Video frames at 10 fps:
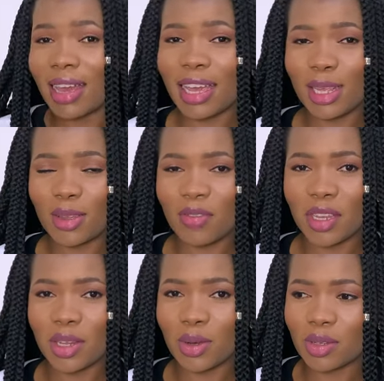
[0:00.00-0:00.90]
in the
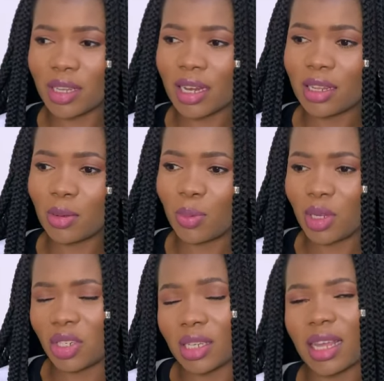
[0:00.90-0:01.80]
videos and in the
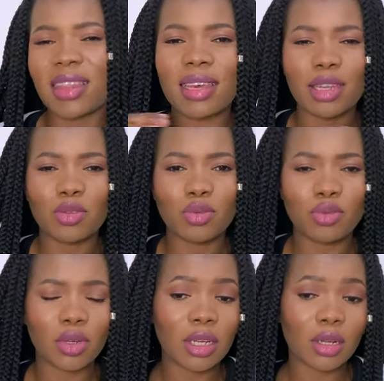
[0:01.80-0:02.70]
pictures I think it
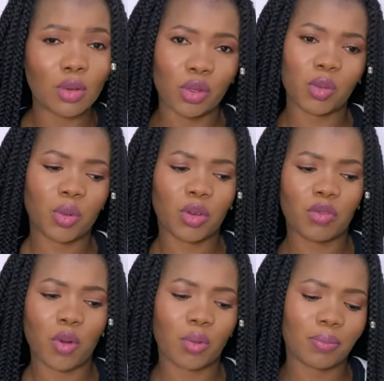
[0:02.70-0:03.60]
really looks
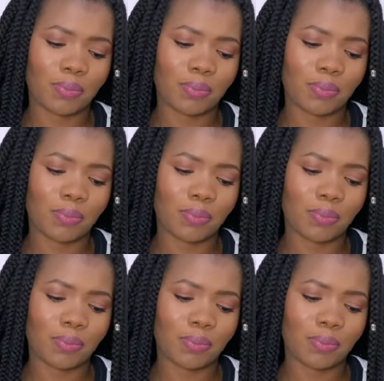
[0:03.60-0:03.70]
beautiful